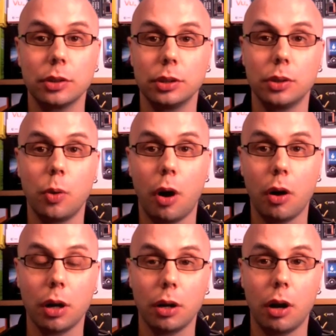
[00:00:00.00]
good call
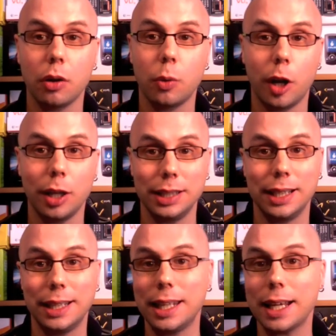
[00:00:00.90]
quality,
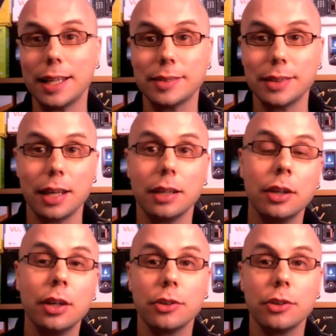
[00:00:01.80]
and like I said,